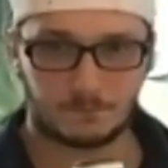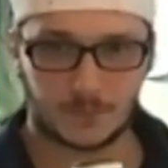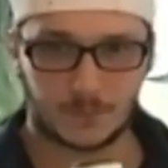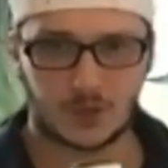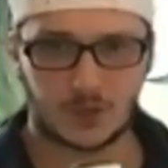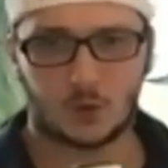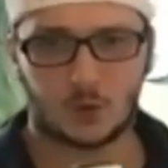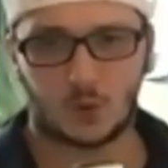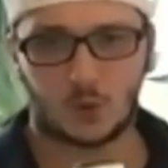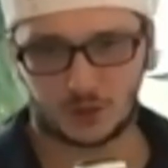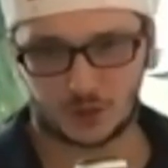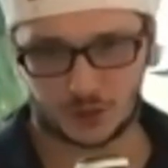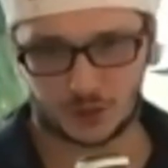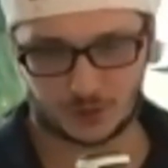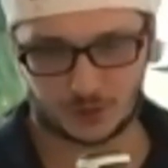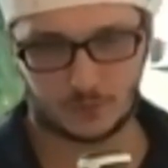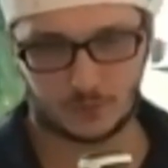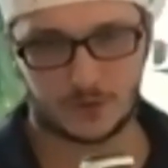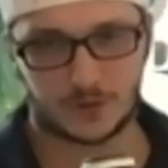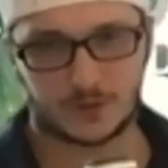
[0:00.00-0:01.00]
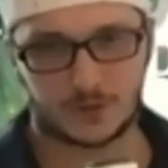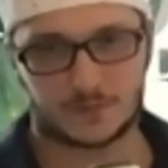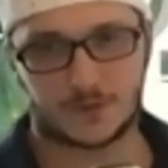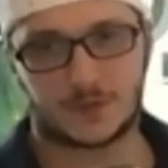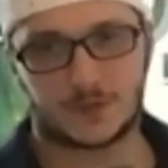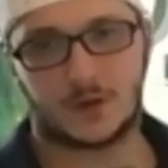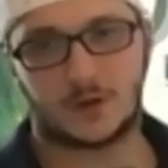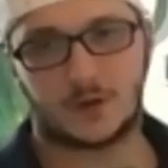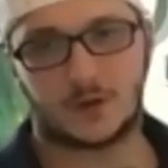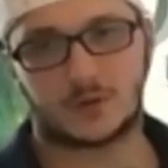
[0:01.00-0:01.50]
you know, watching Tovia's
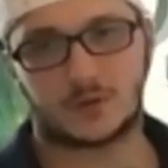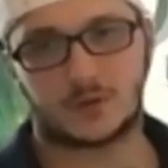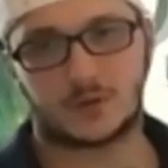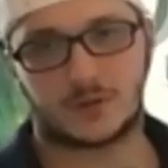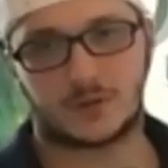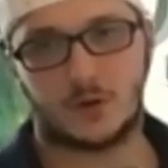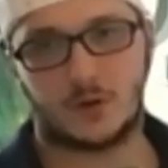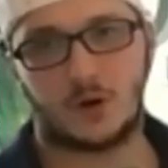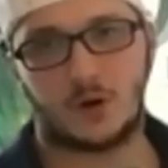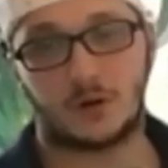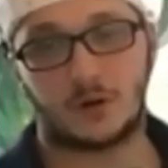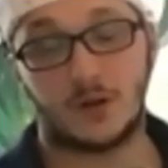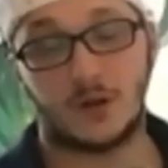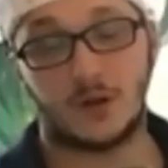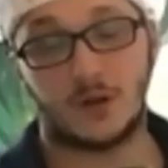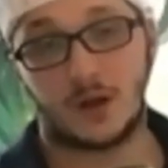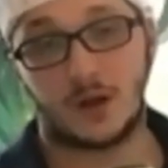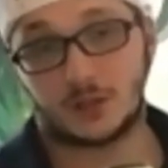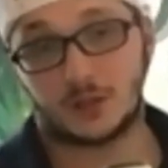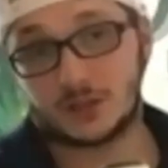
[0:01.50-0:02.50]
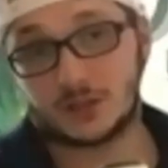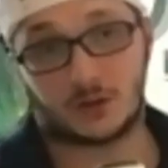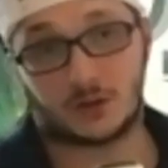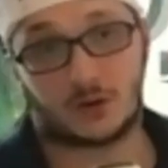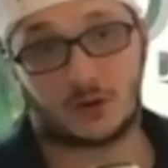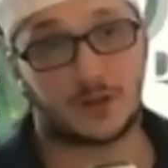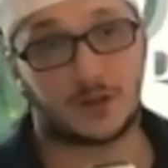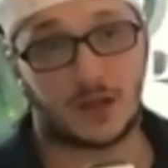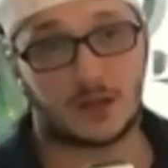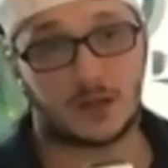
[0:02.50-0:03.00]
videos and so on, I just
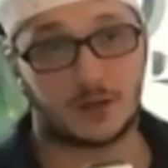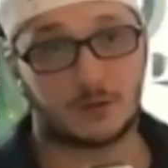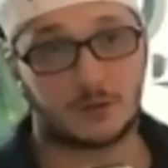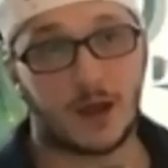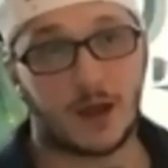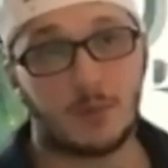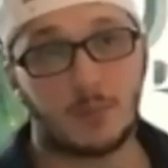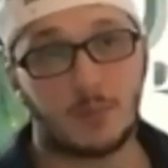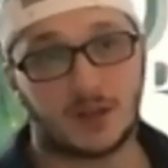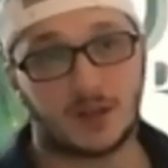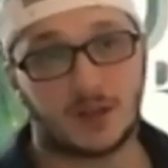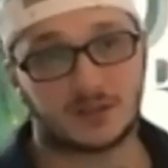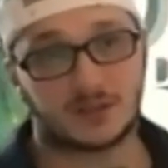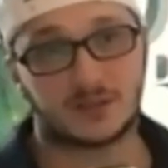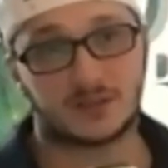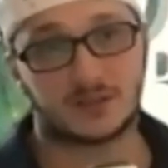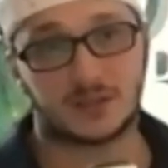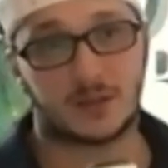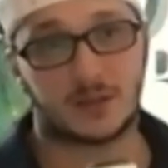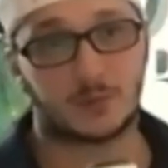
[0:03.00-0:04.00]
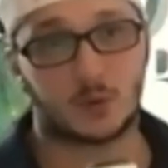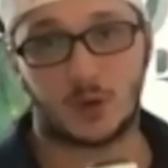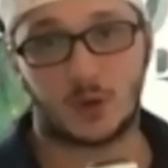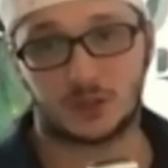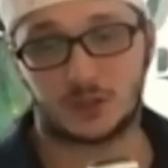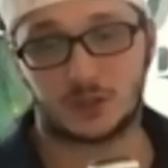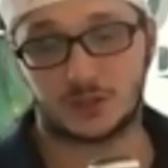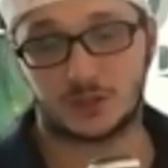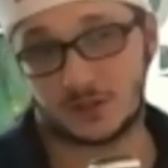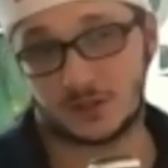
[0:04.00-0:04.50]
started asking rabbis these same
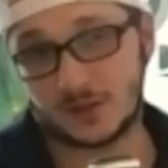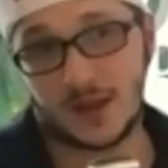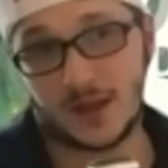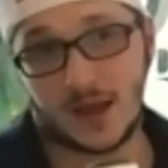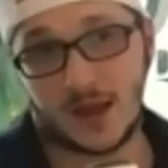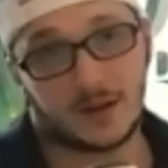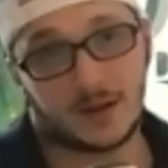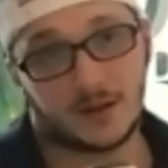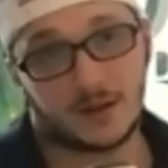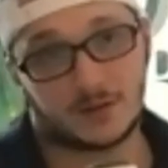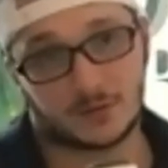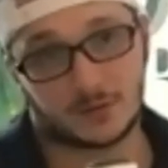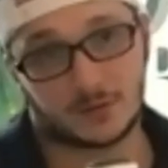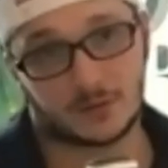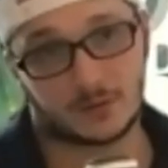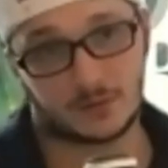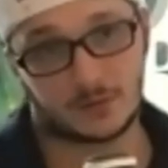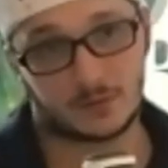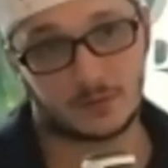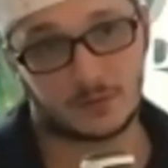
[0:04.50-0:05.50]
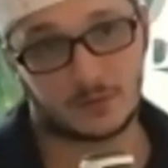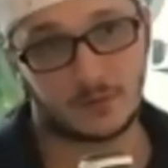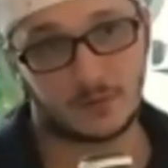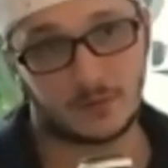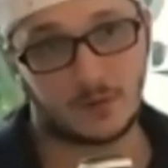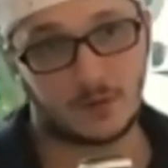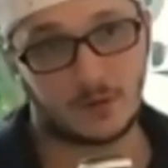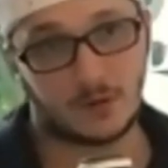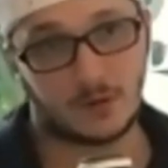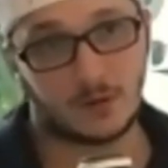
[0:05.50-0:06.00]
questions, and they had answers.
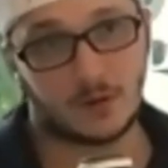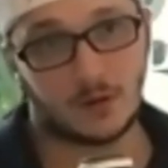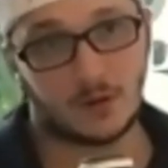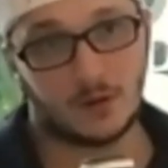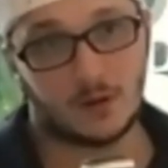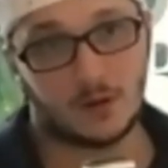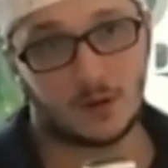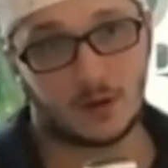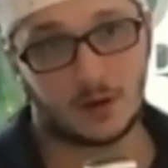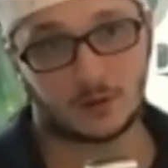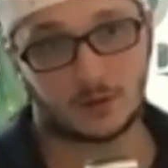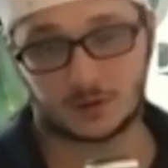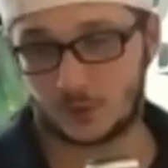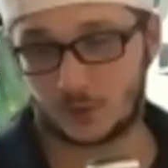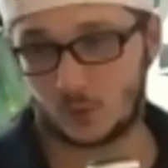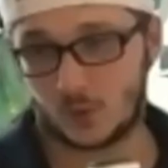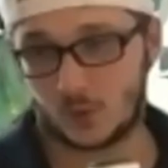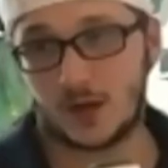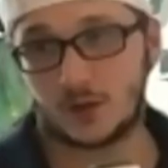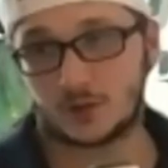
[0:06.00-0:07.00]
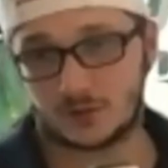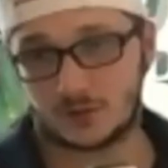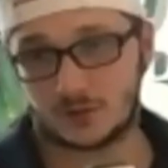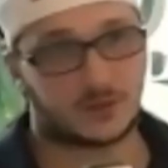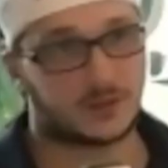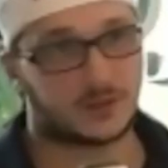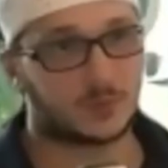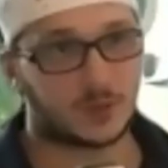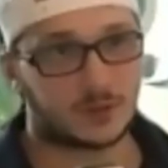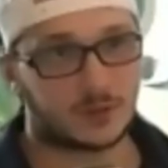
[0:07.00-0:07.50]
And I was like, wow, so
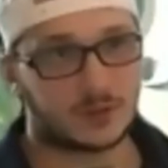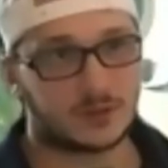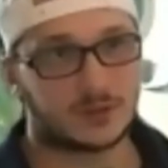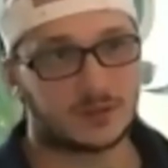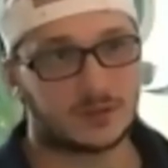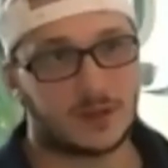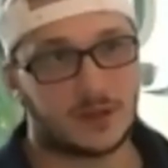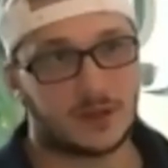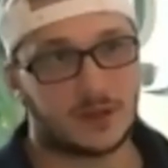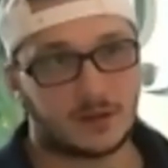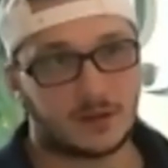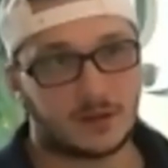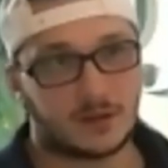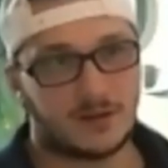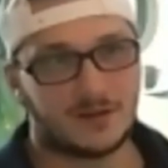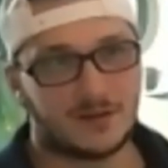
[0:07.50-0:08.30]
this is what this is like?